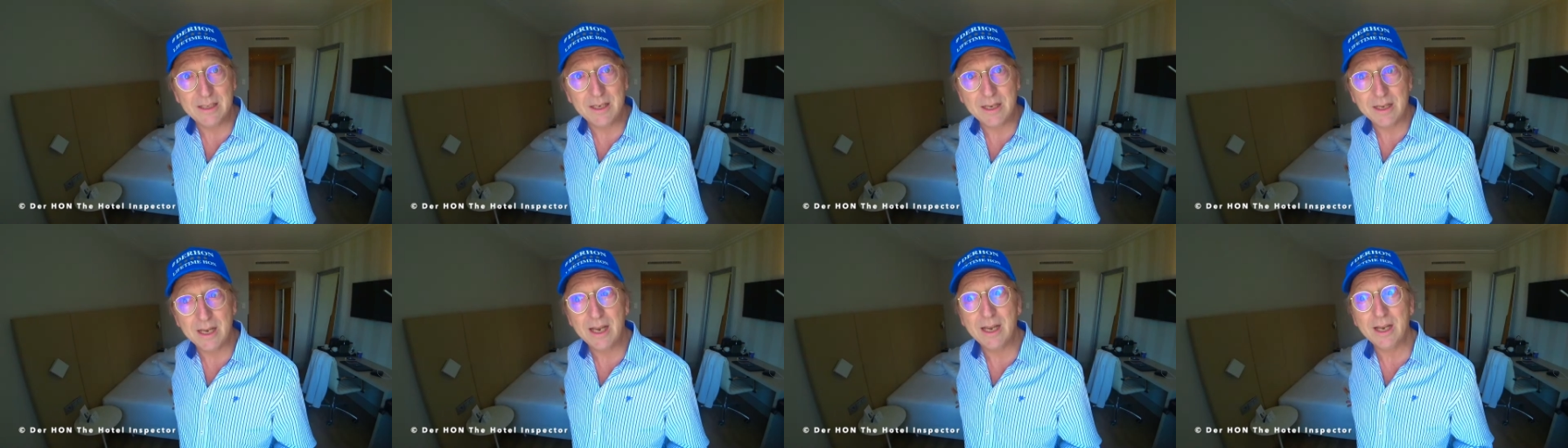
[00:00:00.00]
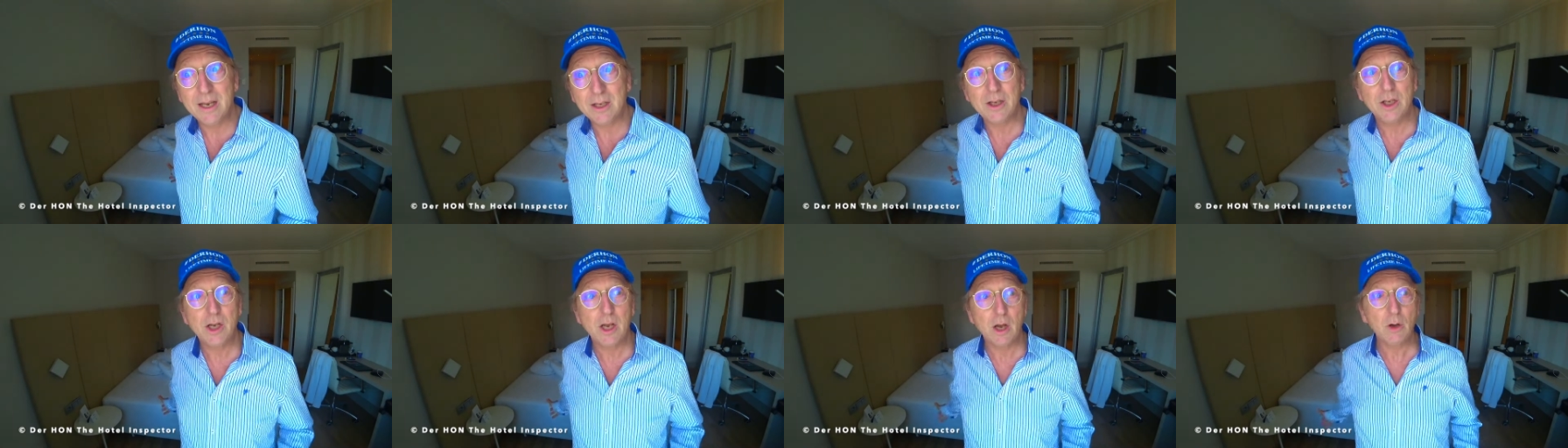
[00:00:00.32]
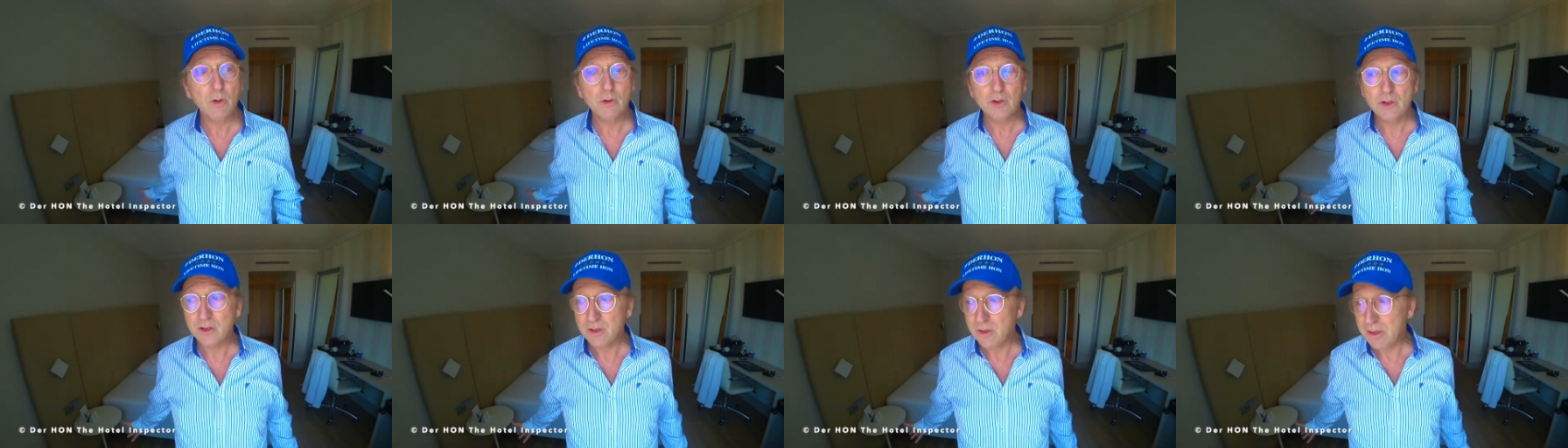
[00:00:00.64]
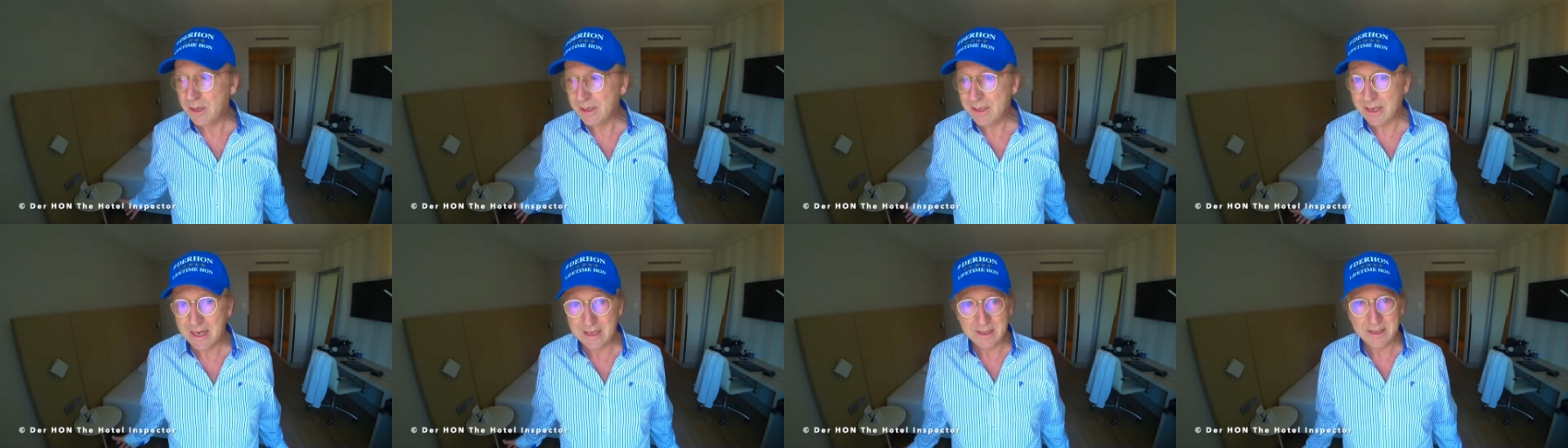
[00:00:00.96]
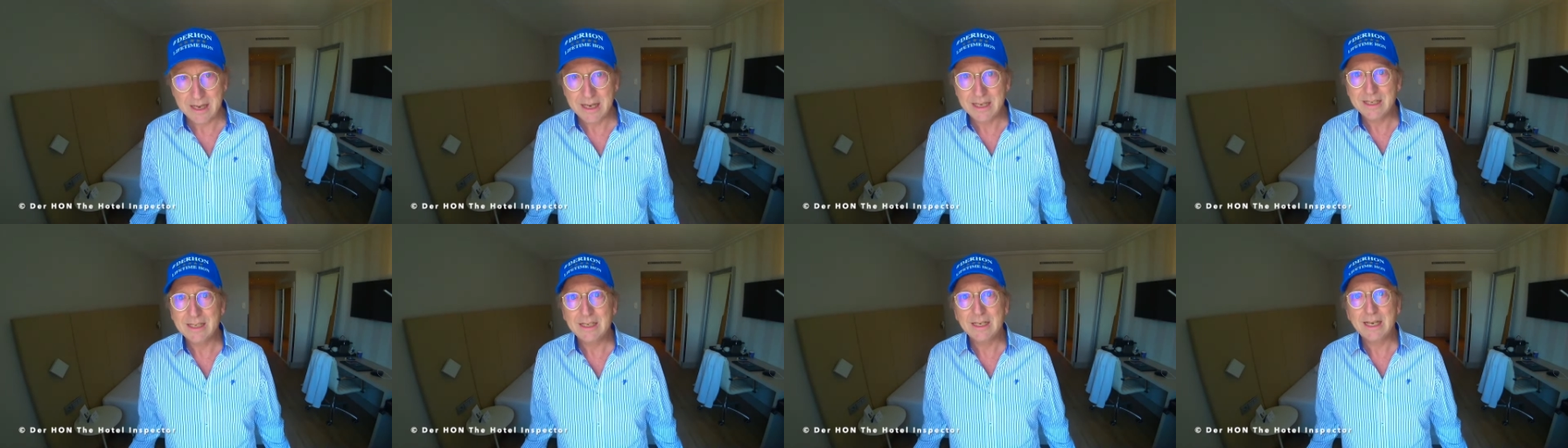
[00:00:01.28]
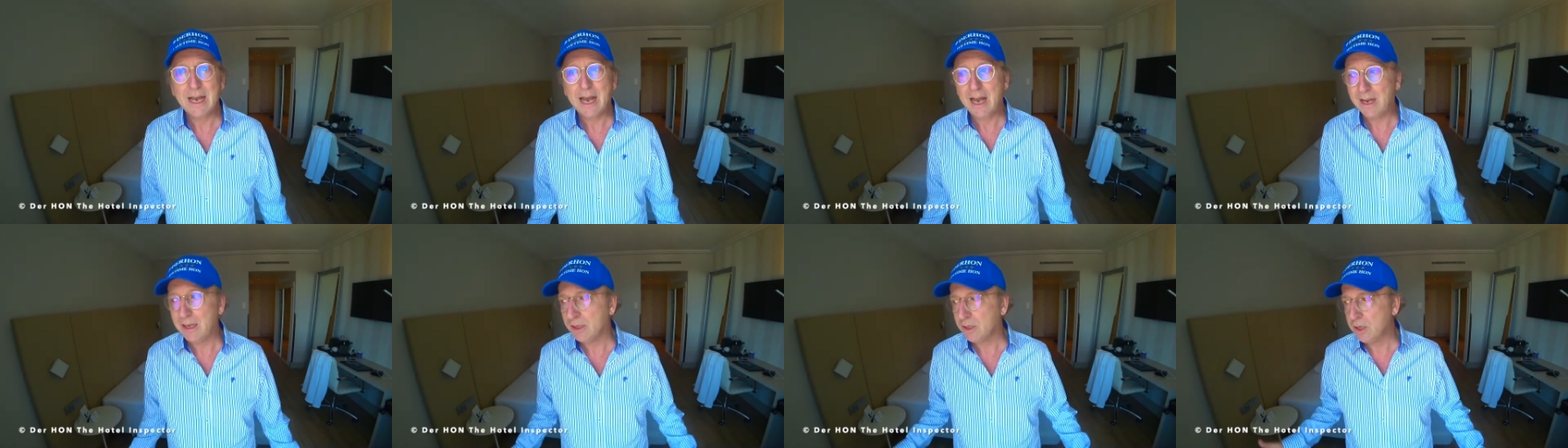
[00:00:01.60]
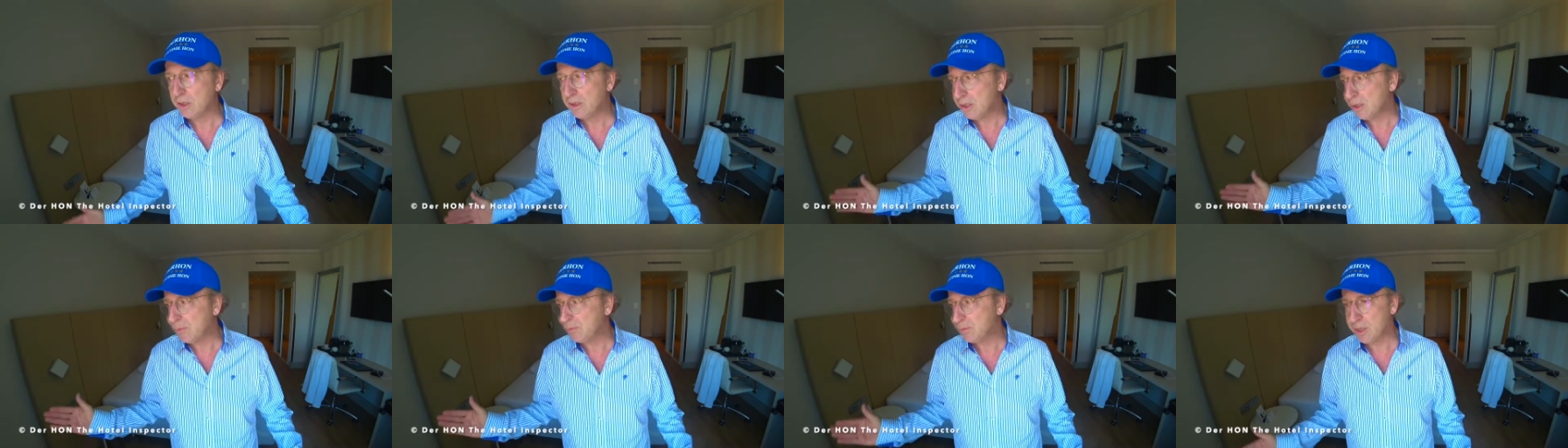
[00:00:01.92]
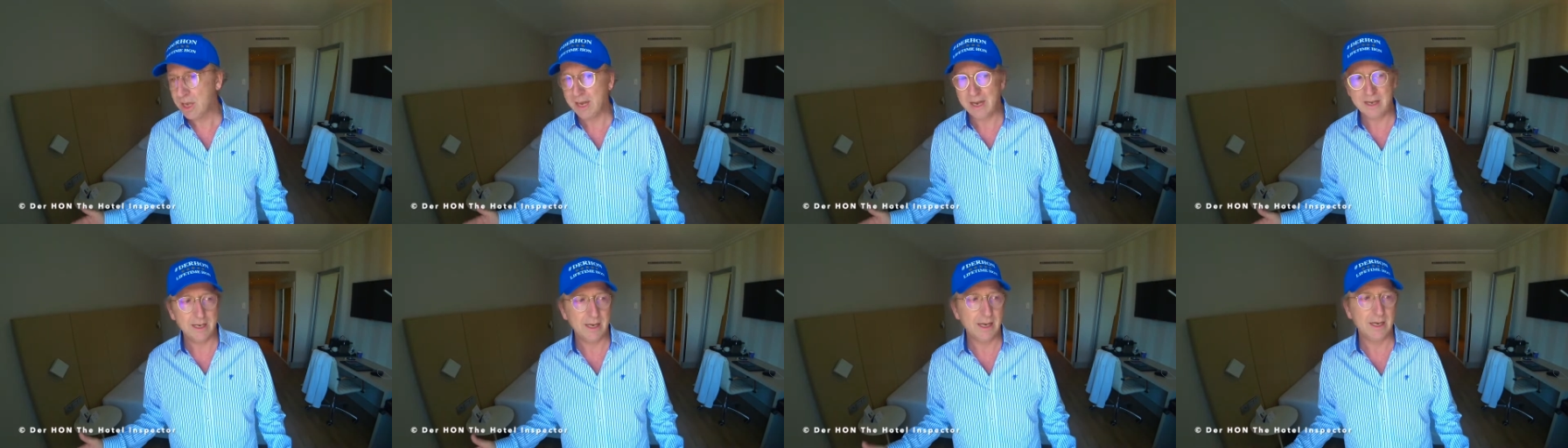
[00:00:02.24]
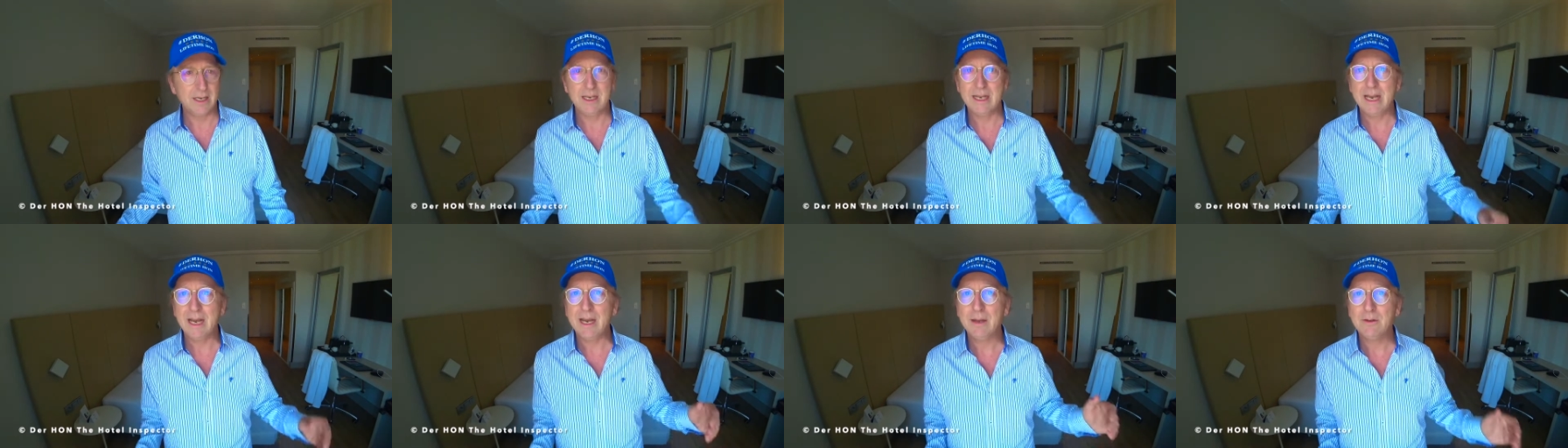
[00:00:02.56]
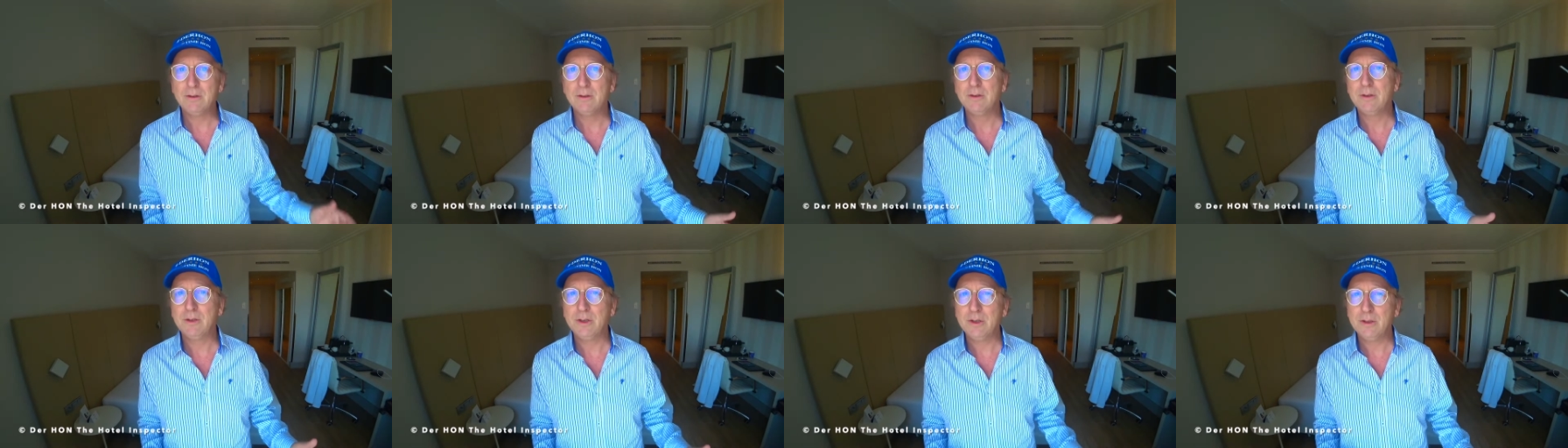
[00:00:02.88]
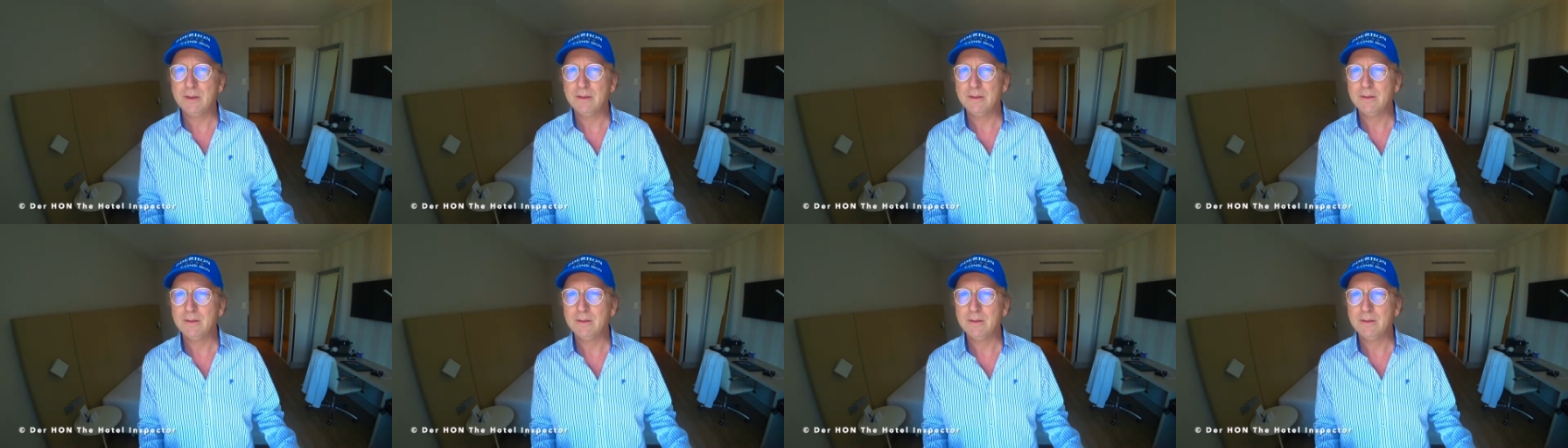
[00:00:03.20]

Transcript: are getting closer and then they stand on the right and left.